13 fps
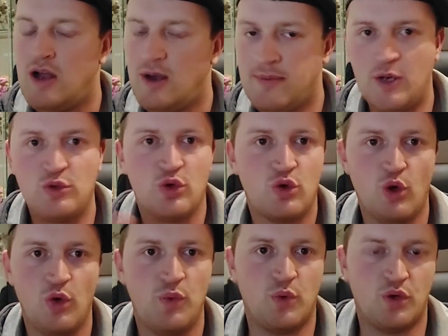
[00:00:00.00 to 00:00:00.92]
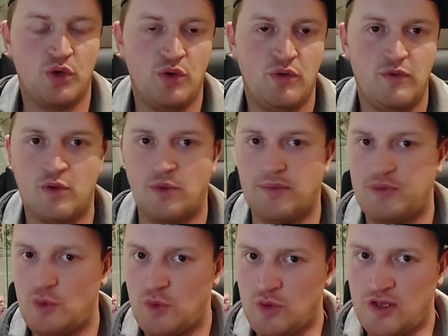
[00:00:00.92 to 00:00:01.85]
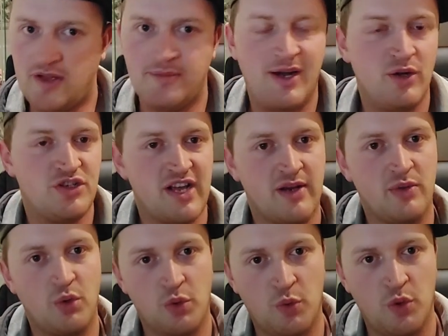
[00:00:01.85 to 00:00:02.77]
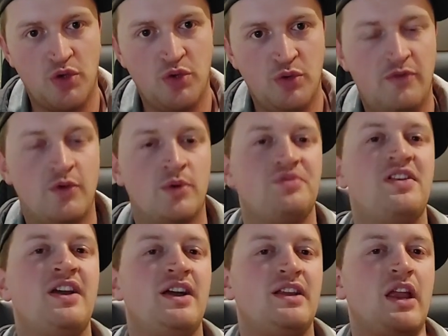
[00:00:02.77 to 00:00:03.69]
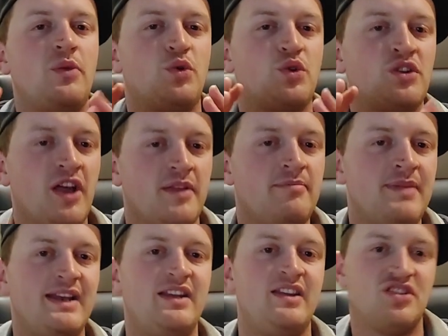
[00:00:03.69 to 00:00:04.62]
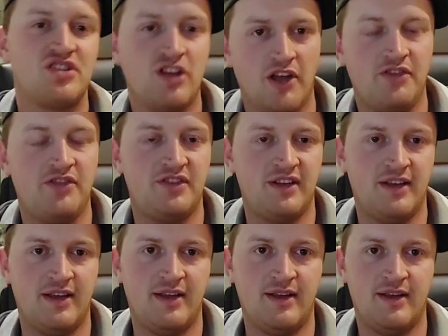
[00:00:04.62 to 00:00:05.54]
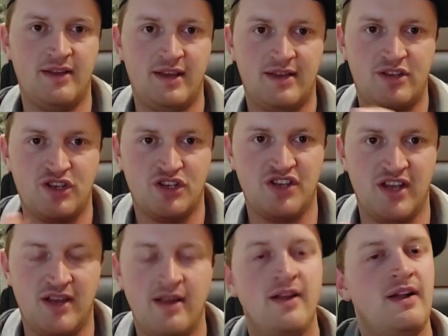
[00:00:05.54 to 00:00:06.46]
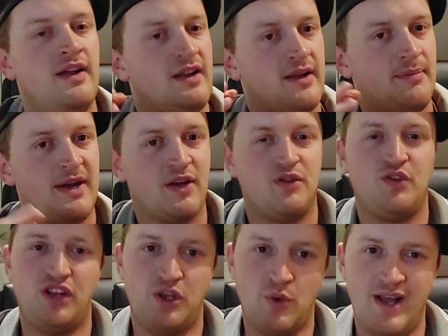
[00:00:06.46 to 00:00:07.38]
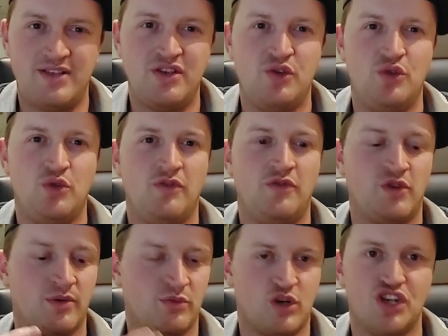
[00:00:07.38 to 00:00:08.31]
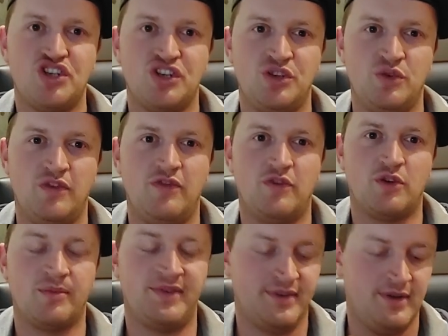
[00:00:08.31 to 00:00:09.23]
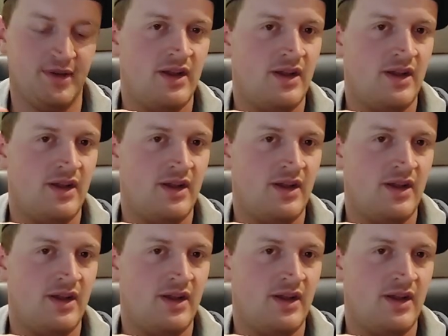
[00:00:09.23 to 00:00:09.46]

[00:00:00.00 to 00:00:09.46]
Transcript: about the Cold War uniforms, or about Second World War uniforms that were not many discussed uh, discussing compared to the U.S. uniform, Russian uniforms,